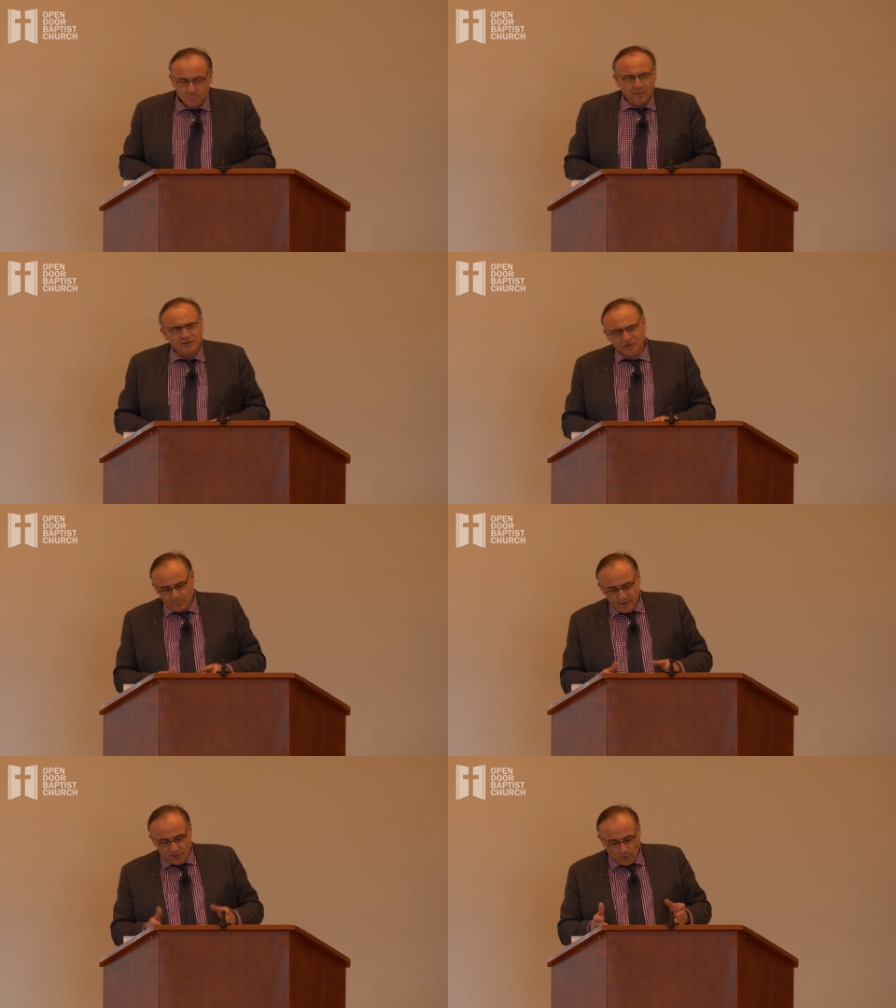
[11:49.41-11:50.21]

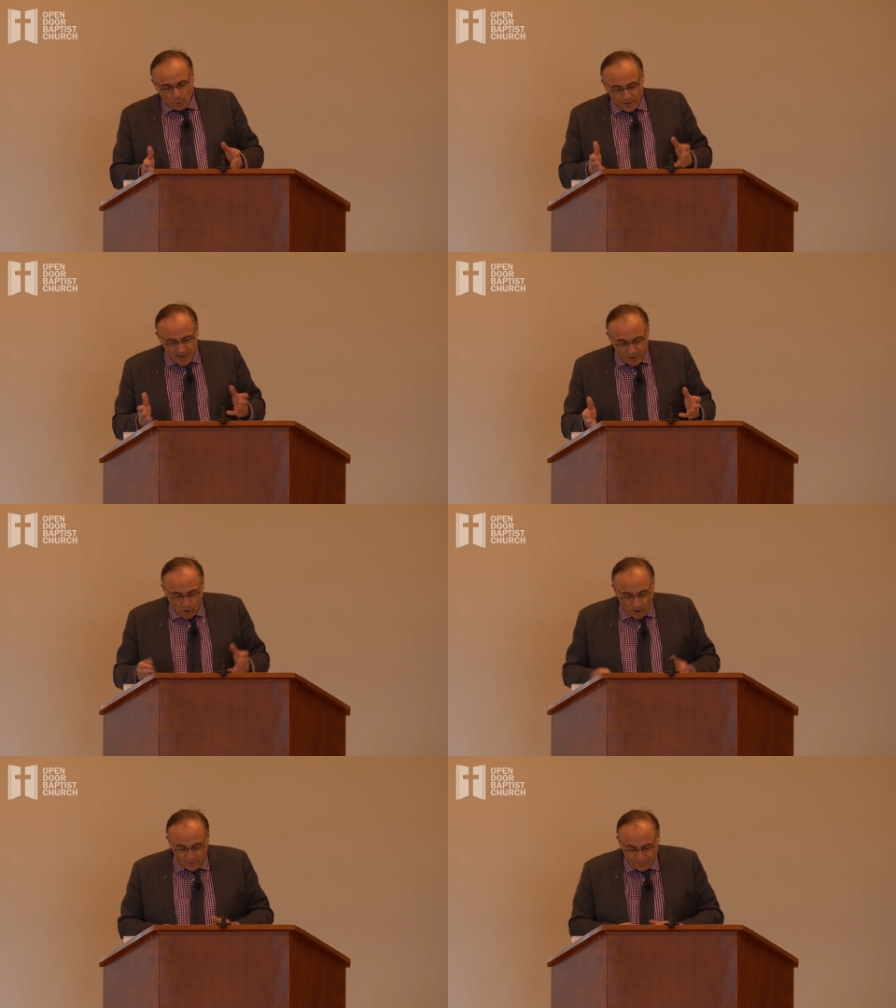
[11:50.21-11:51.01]
Blessed be the Lord our
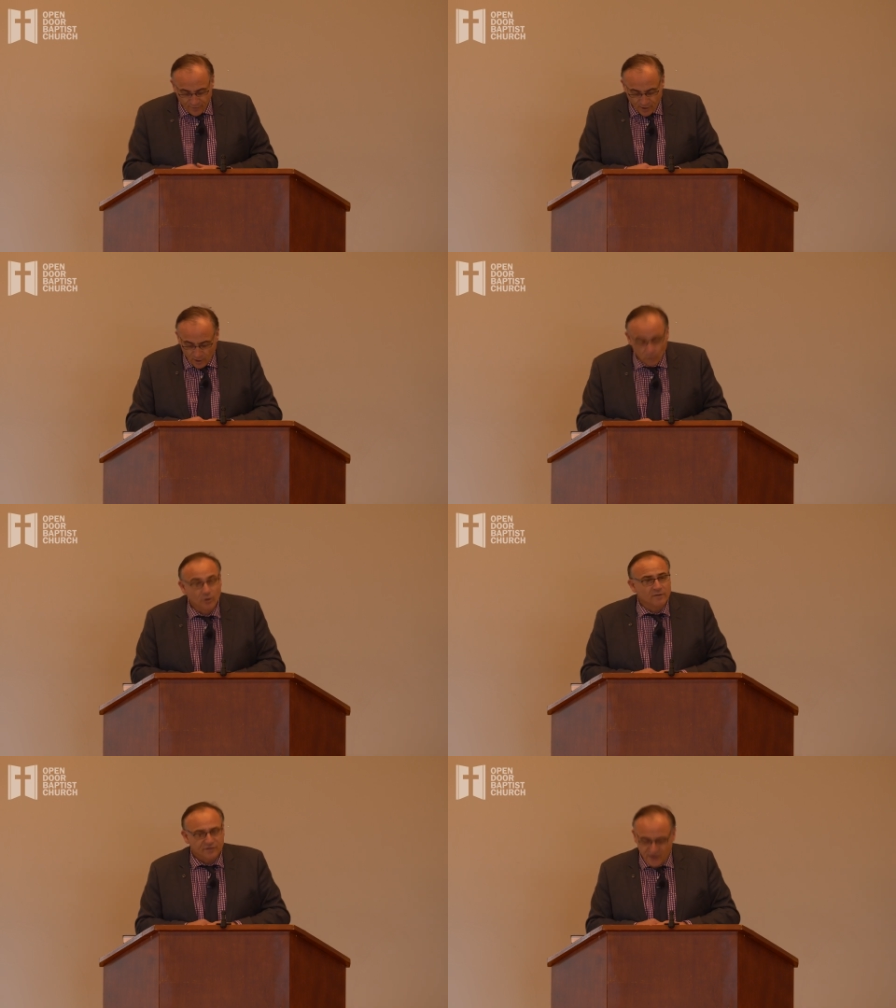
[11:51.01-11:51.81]
God for the
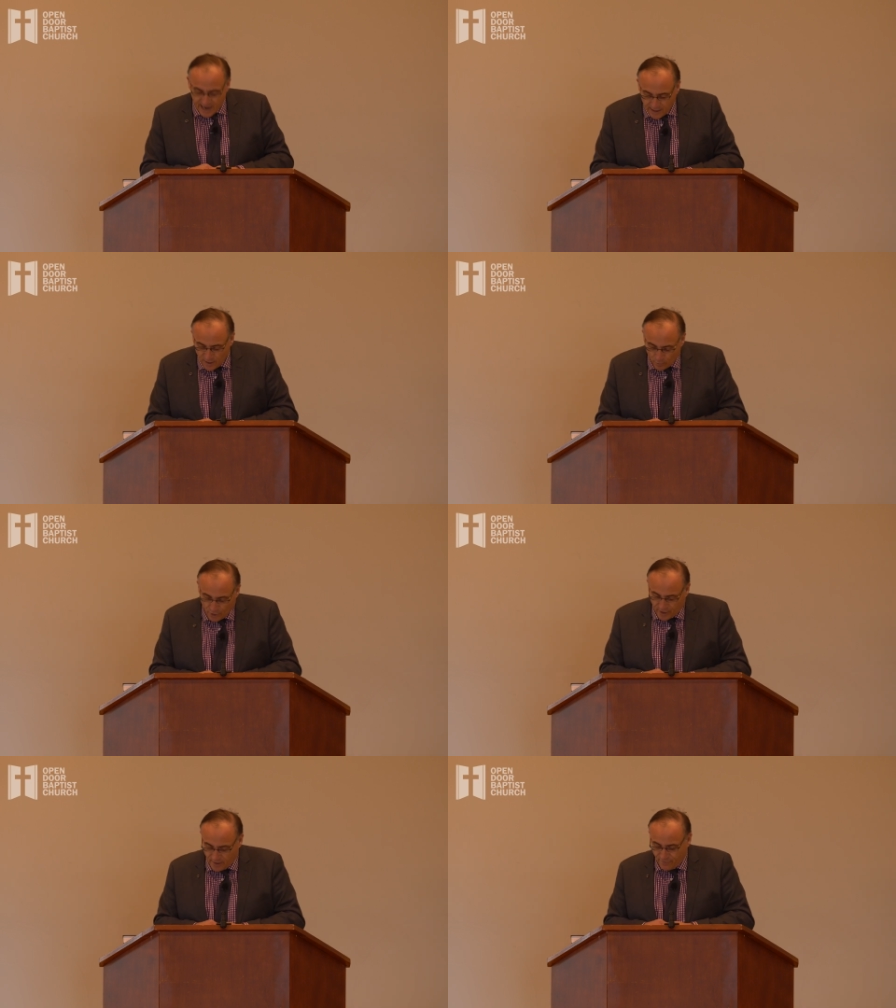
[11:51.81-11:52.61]
glory of his
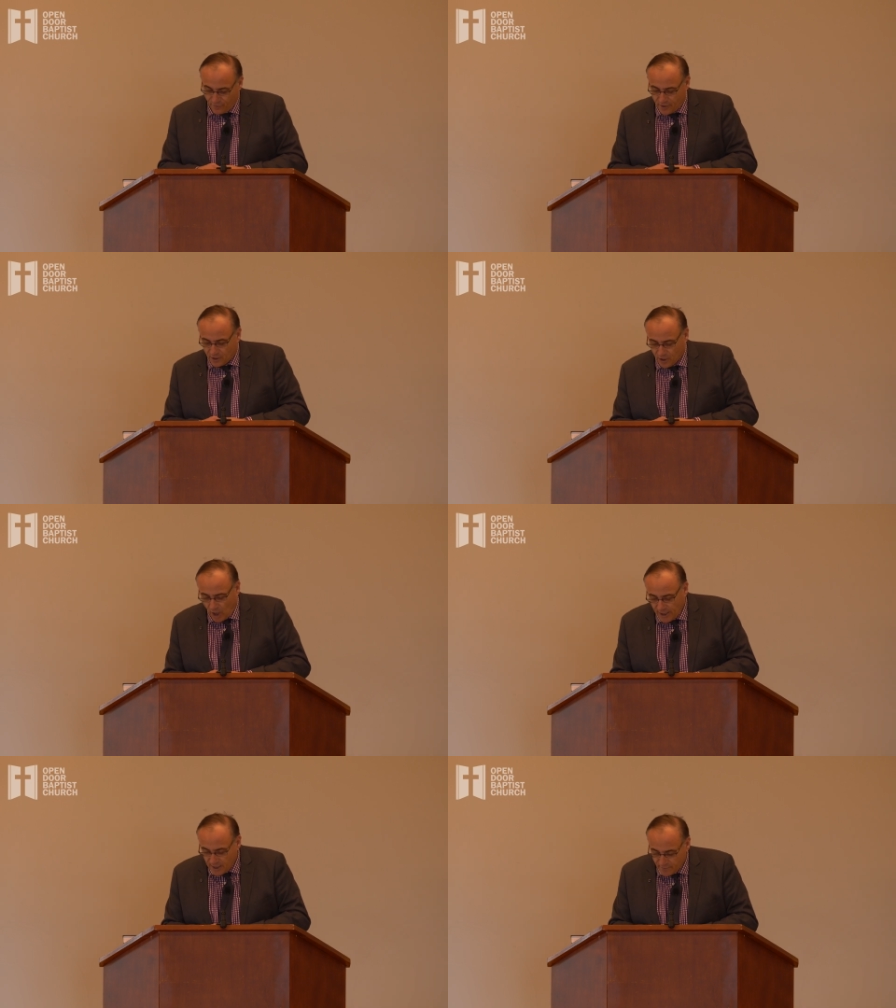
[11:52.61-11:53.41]
handiwork and for the
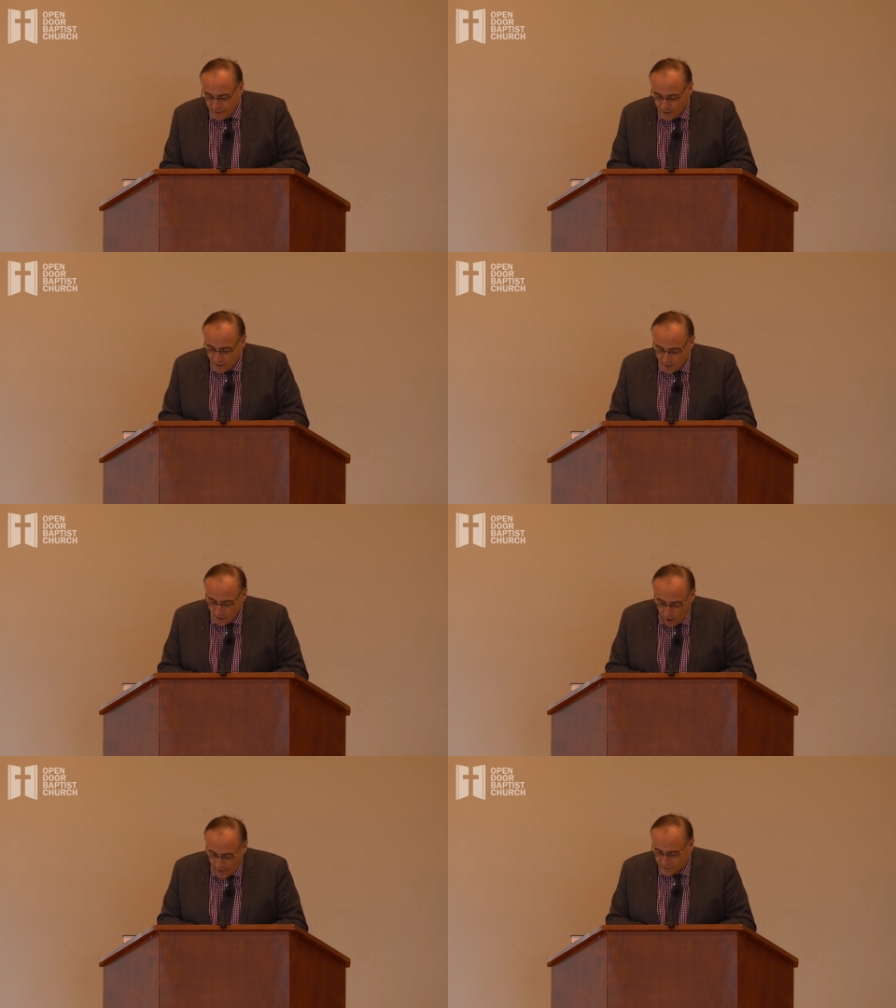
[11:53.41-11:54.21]
light giving
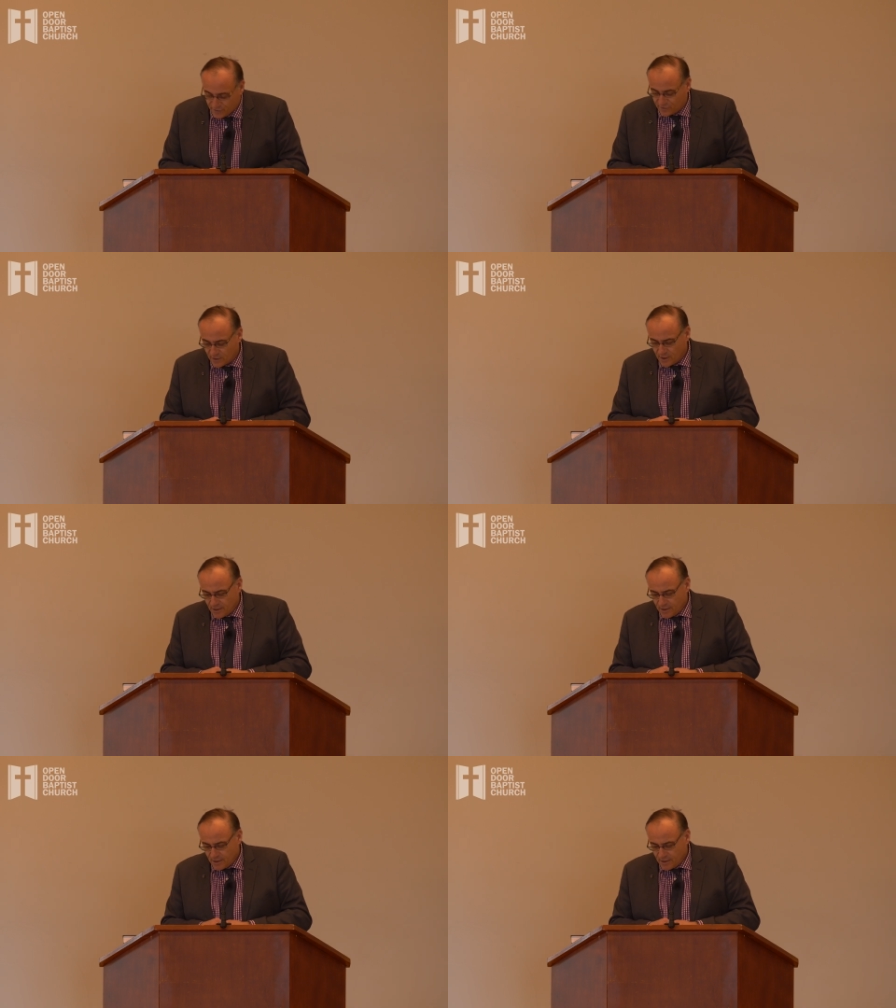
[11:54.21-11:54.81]
lights